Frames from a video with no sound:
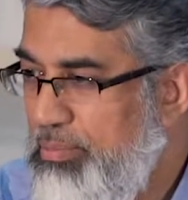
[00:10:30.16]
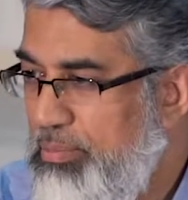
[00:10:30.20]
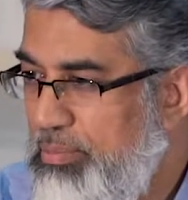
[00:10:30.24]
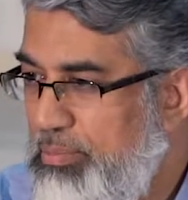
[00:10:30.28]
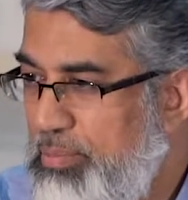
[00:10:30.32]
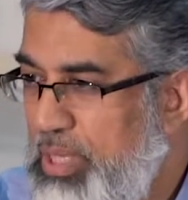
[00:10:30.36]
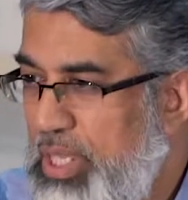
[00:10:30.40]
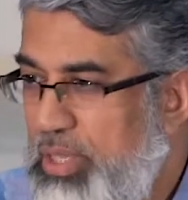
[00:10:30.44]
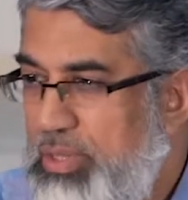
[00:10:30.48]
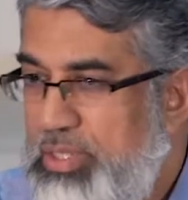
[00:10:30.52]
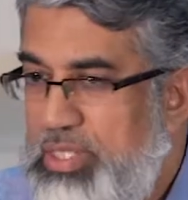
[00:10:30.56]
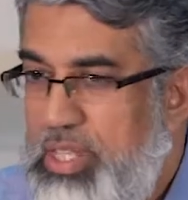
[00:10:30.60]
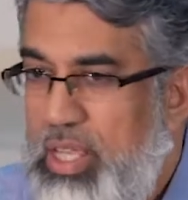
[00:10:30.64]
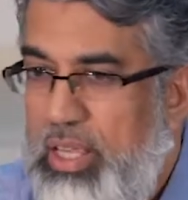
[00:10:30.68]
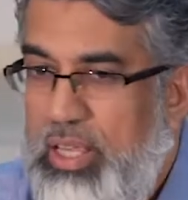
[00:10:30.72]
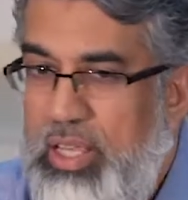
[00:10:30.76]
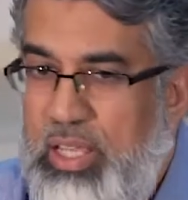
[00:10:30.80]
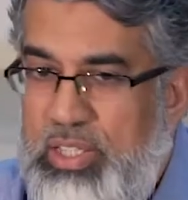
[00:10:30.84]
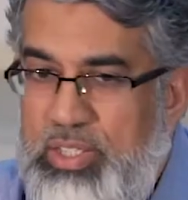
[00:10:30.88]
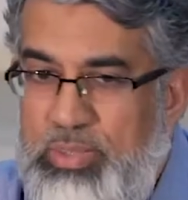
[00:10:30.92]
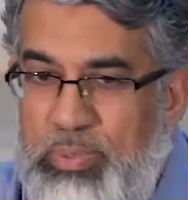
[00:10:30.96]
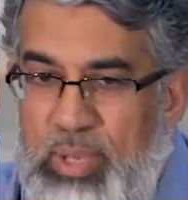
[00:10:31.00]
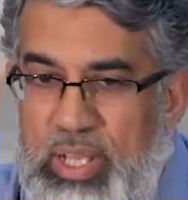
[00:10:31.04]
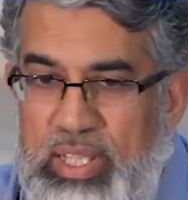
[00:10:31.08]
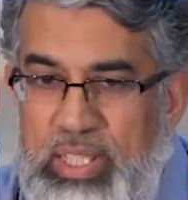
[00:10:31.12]
Because Allah
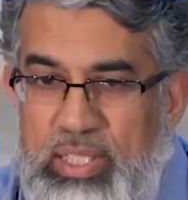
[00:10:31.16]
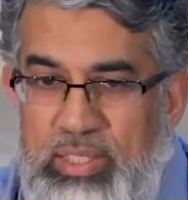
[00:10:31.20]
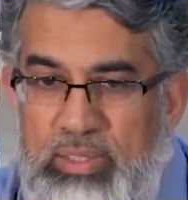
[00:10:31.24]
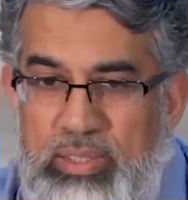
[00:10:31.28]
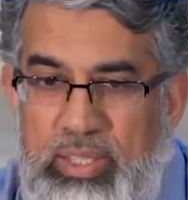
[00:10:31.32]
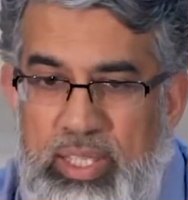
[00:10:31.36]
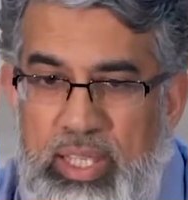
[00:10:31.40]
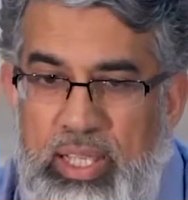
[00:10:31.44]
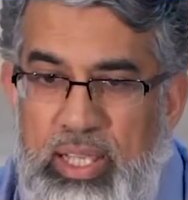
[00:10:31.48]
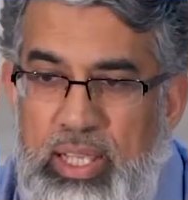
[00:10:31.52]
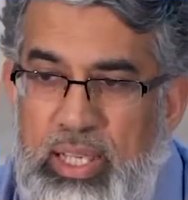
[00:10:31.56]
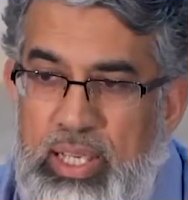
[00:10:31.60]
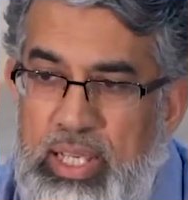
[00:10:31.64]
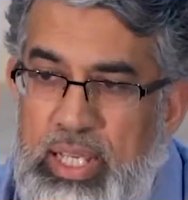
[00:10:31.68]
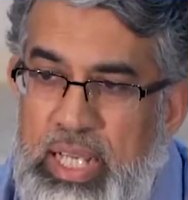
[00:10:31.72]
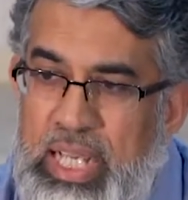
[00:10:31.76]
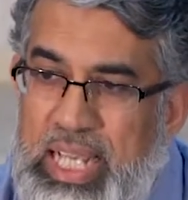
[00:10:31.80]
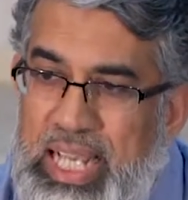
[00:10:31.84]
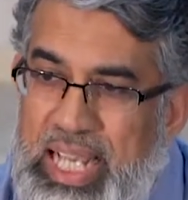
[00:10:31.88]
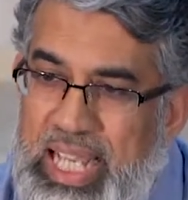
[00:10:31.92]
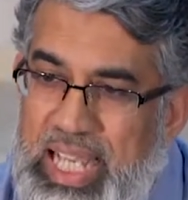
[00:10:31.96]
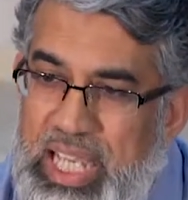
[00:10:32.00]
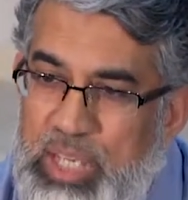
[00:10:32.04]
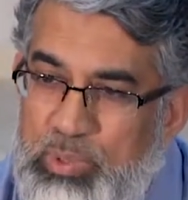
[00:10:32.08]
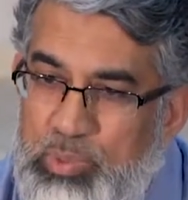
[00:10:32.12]
subhanahu wa ta'ala,
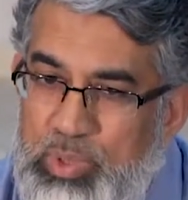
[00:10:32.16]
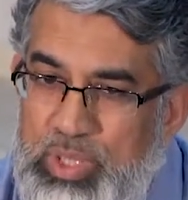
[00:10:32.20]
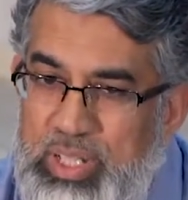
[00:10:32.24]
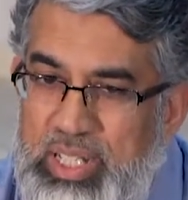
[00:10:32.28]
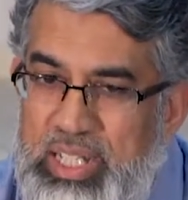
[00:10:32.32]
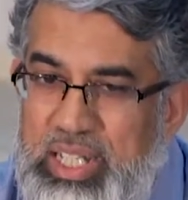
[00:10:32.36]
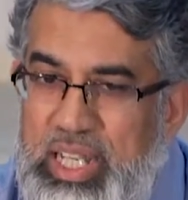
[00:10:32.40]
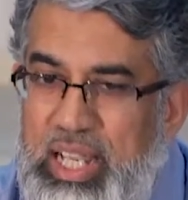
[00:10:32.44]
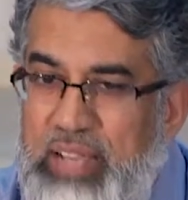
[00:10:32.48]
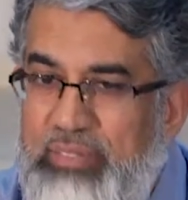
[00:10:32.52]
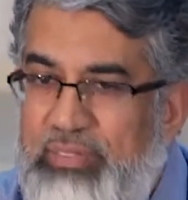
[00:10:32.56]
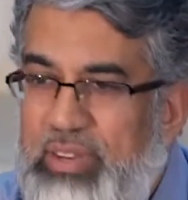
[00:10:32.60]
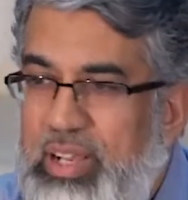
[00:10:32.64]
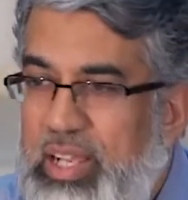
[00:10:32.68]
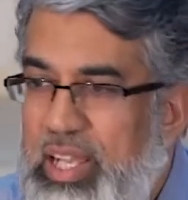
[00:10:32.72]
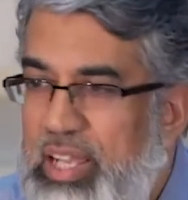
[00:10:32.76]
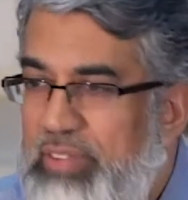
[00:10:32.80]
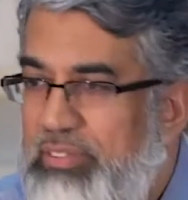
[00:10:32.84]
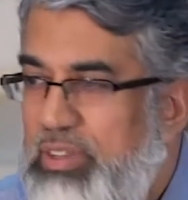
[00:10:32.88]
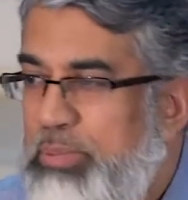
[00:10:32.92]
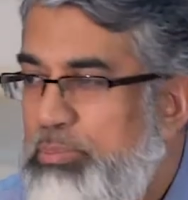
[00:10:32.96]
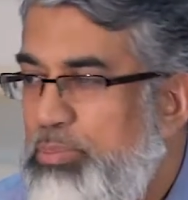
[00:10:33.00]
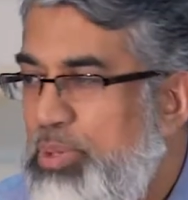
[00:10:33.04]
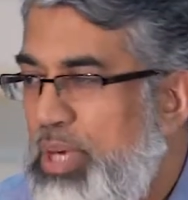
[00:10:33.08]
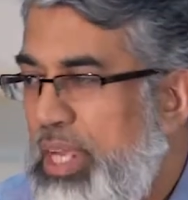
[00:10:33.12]
He would never
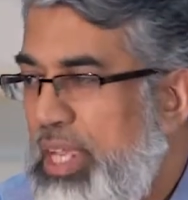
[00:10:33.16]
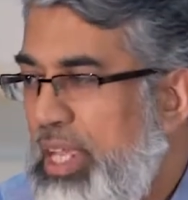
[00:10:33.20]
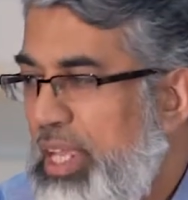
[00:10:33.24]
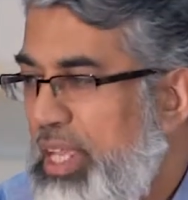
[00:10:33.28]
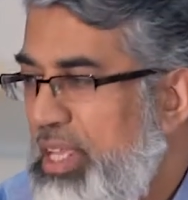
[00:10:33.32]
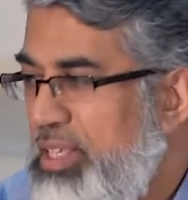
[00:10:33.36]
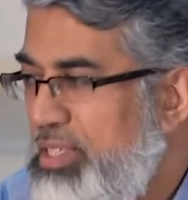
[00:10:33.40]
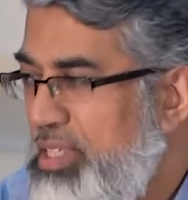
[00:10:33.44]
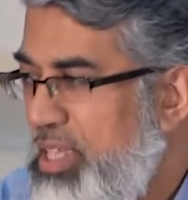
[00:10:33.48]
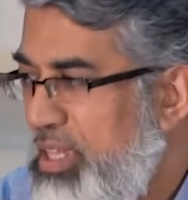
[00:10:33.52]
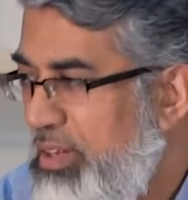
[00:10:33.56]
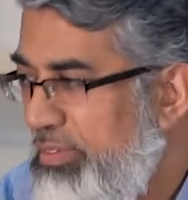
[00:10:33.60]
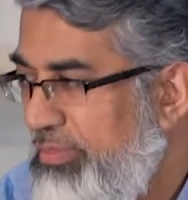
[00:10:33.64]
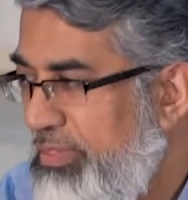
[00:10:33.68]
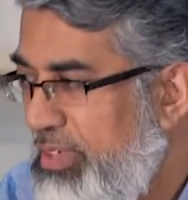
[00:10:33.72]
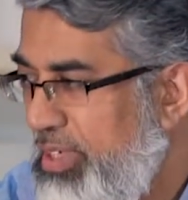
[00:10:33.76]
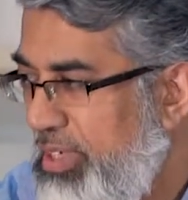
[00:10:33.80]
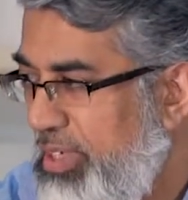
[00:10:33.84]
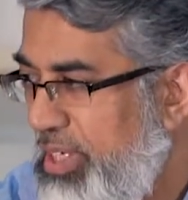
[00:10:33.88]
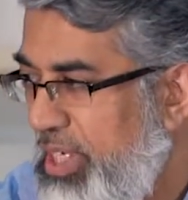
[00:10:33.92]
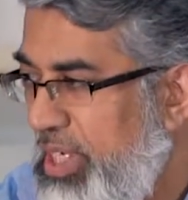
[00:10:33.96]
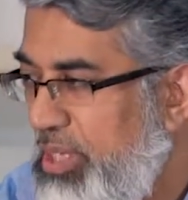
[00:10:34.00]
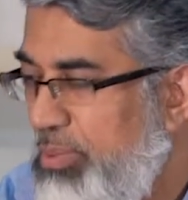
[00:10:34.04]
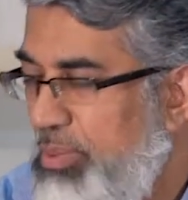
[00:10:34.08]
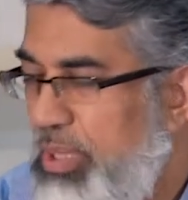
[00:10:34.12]
ever break His
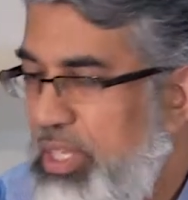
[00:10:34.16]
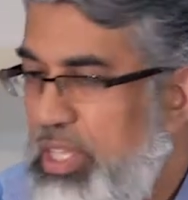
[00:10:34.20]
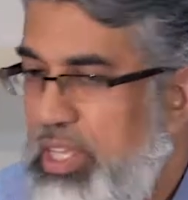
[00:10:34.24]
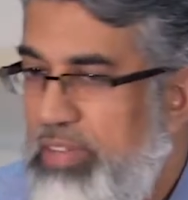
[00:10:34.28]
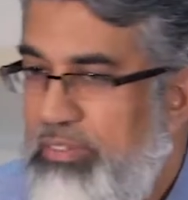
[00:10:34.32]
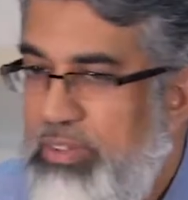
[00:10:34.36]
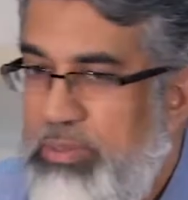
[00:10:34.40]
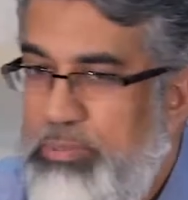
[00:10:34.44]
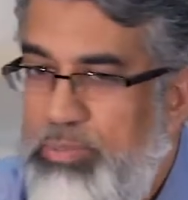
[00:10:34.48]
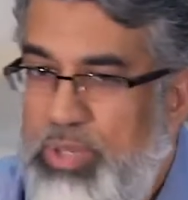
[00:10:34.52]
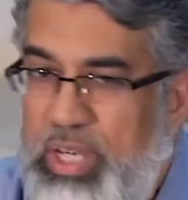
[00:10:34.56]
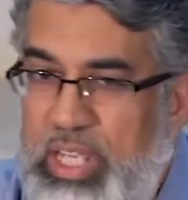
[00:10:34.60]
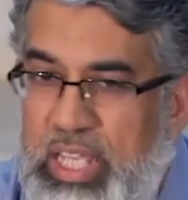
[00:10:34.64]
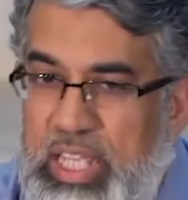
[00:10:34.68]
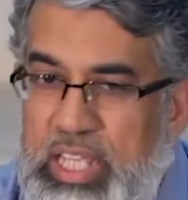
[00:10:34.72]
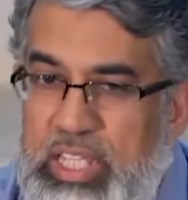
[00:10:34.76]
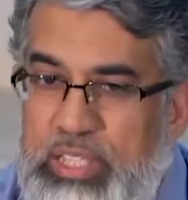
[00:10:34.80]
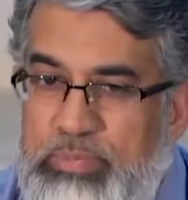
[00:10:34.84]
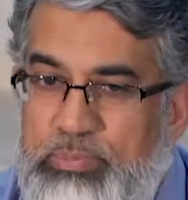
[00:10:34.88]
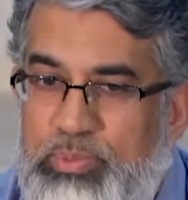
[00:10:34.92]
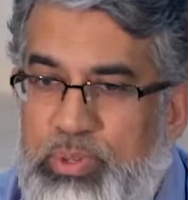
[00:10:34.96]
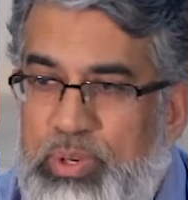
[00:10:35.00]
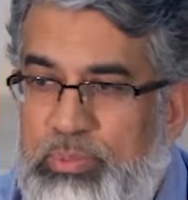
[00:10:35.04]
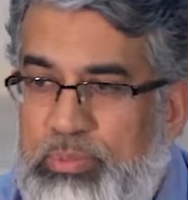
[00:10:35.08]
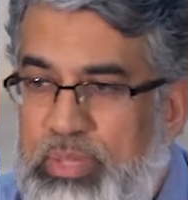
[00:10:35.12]
covenant. He will never break His
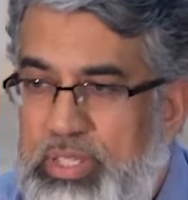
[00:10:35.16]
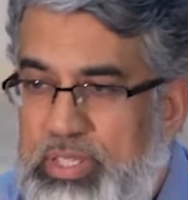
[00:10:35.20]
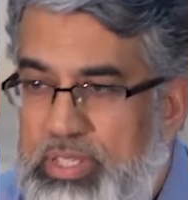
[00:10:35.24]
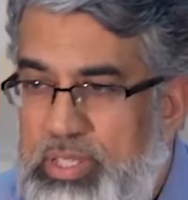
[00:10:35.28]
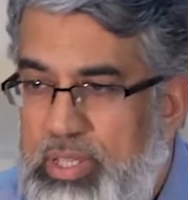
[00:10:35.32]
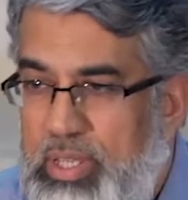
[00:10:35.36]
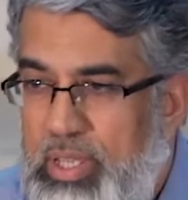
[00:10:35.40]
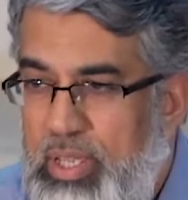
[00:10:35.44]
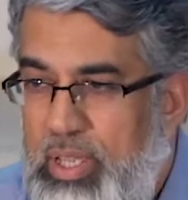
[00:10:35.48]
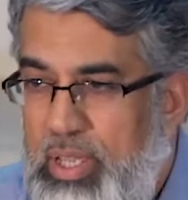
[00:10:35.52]
promise.